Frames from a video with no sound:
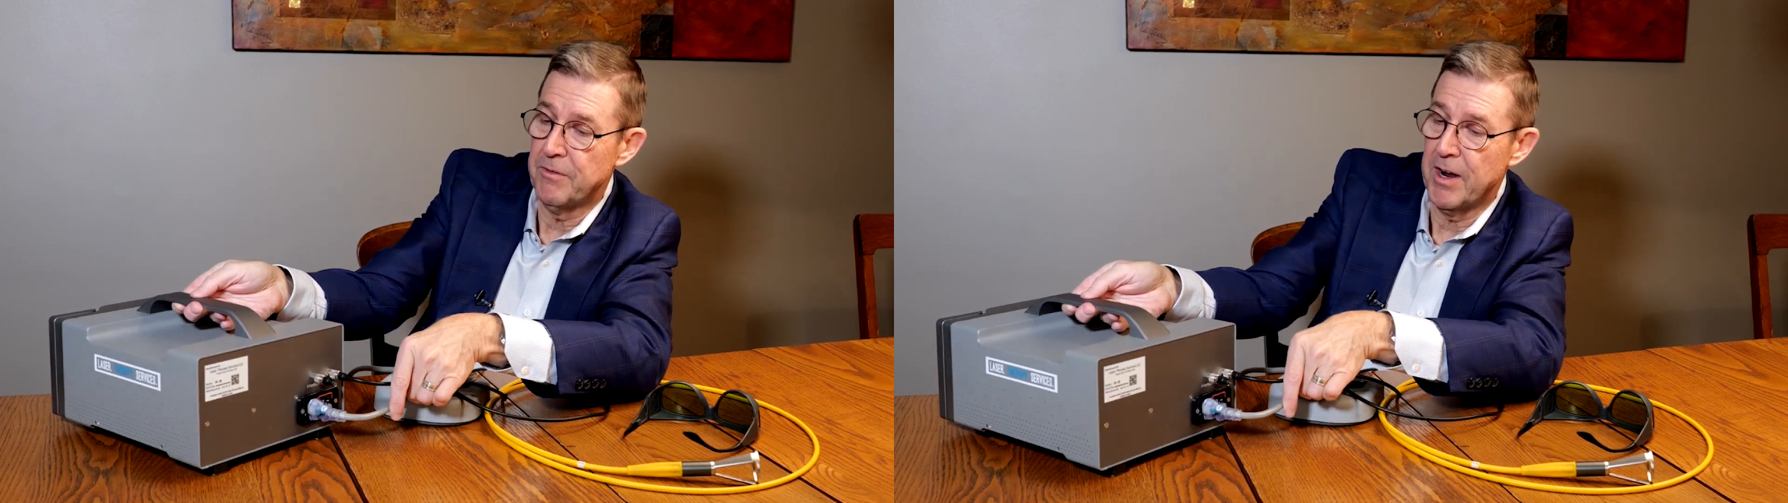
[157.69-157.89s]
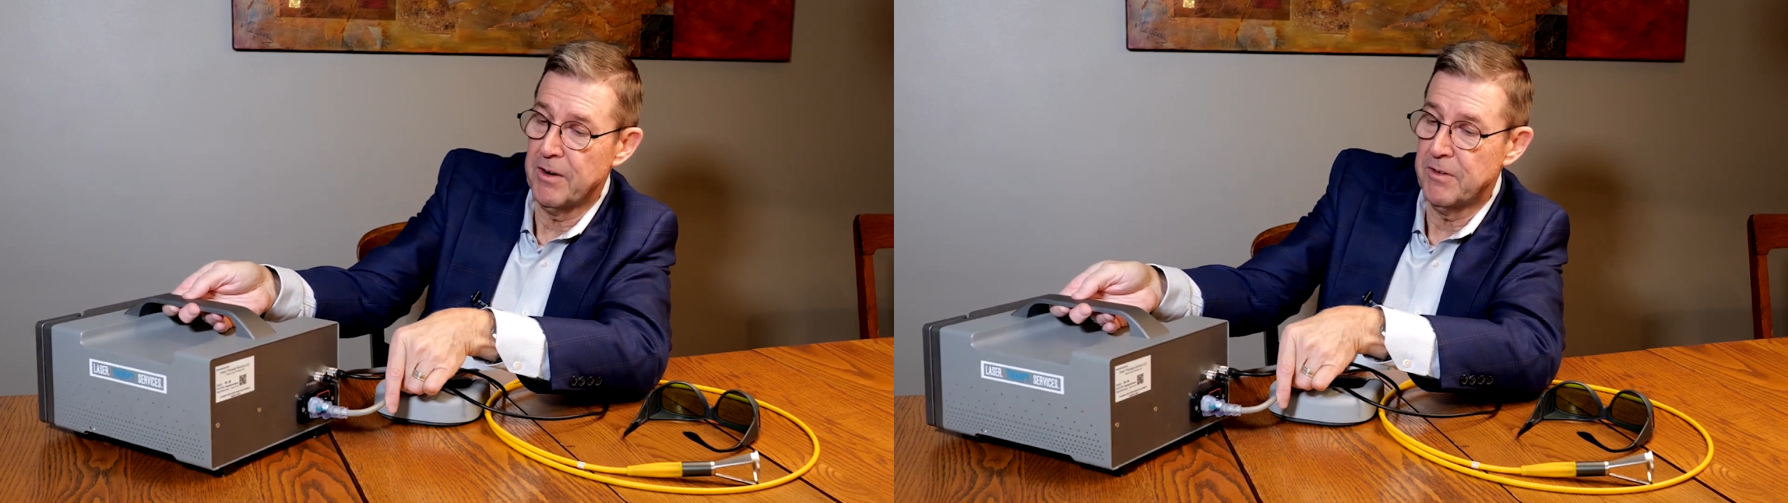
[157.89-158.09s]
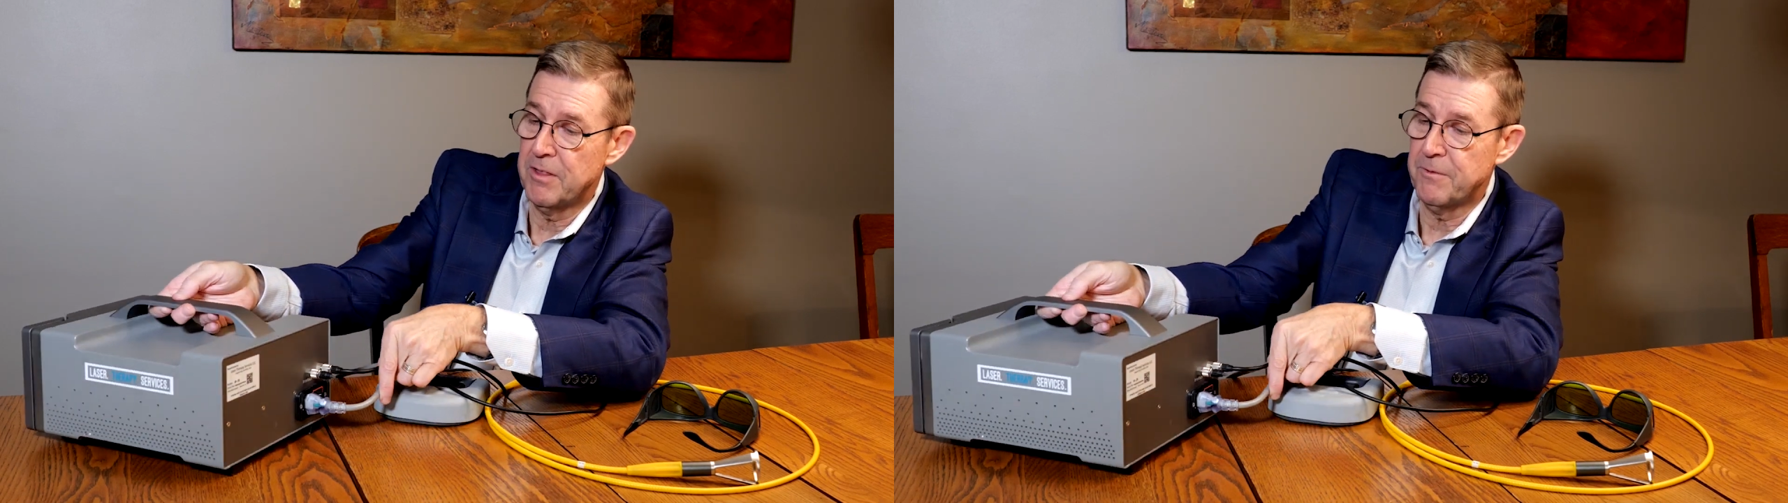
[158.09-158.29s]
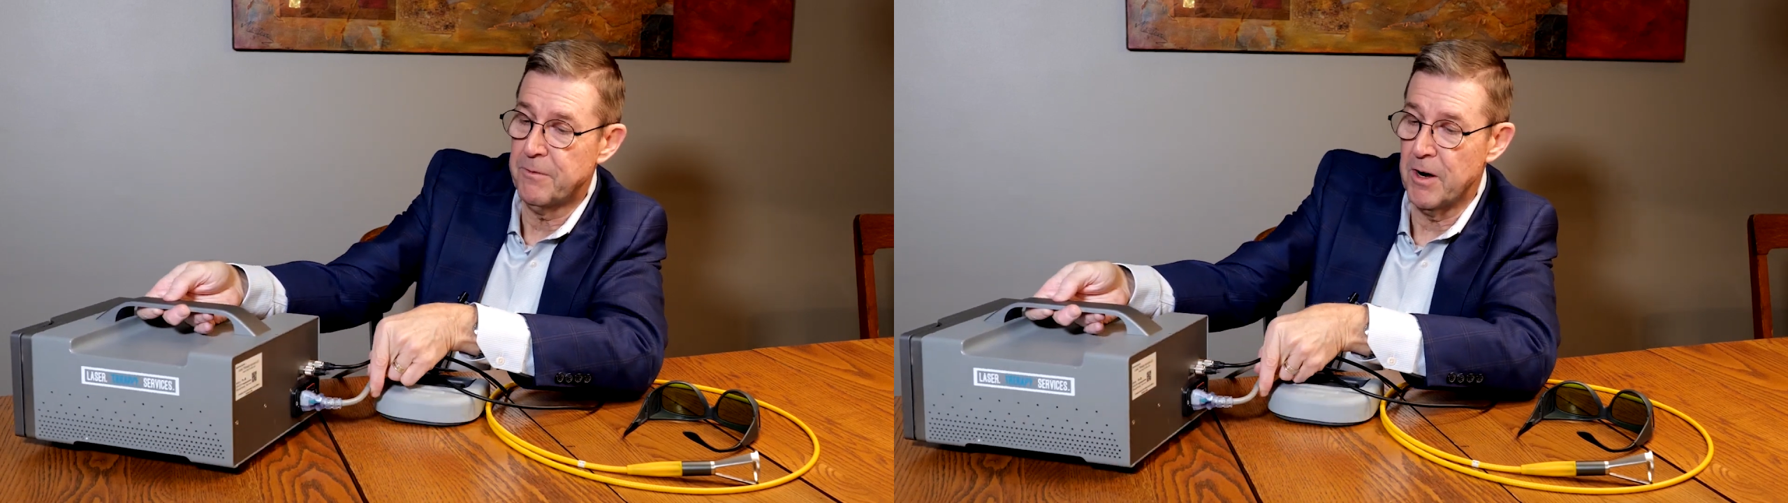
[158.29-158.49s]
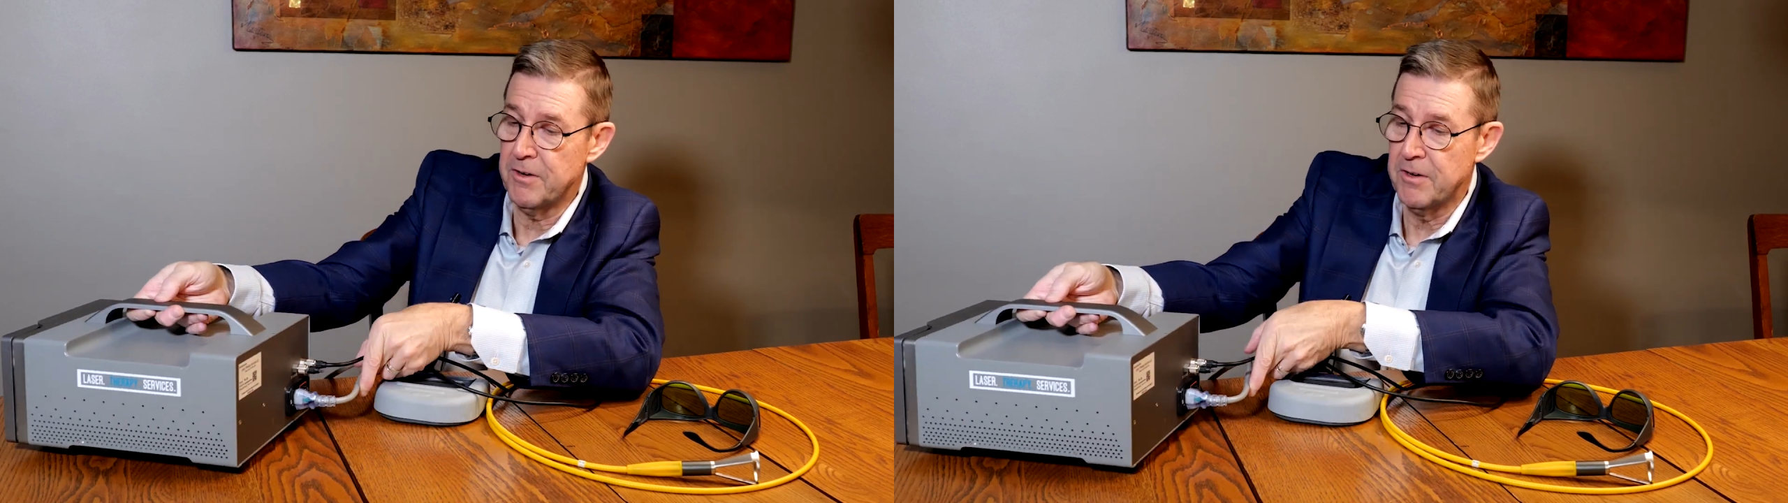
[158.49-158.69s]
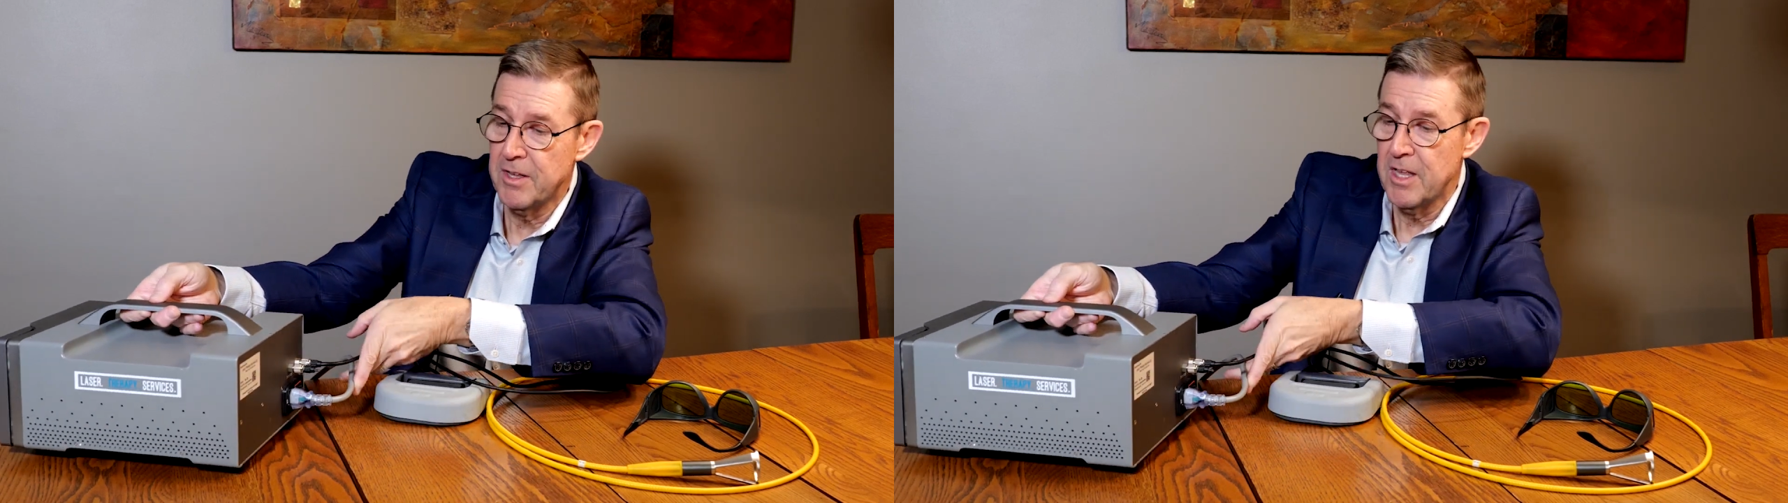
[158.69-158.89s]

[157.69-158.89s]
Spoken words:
around to the front